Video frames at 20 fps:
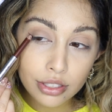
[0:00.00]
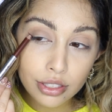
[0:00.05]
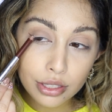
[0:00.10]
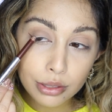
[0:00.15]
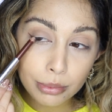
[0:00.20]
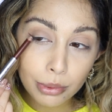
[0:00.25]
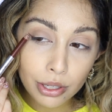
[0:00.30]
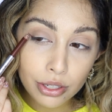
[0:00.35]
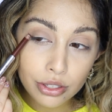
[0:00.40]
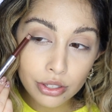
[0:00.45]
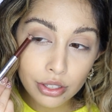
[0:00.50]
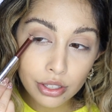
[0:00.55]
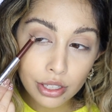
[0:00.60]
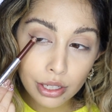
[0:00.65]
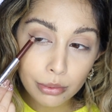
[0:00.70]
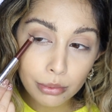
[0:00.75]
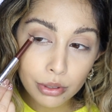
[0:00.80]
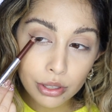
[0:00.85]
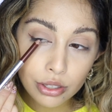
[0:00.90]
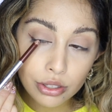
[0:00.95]
especially, and
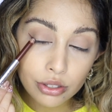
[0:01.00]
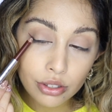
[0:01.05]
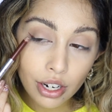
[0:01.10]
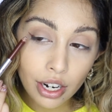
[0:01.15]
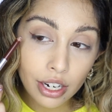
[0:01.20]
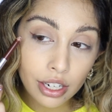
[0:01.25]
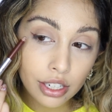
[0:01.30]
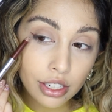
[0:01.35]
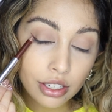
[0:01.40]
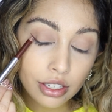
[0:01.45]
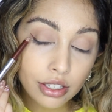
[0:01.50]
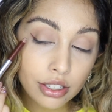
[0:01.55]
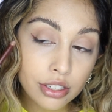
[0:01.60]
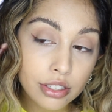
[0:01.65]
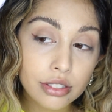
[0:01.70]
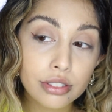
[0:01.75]
I'm going to drag it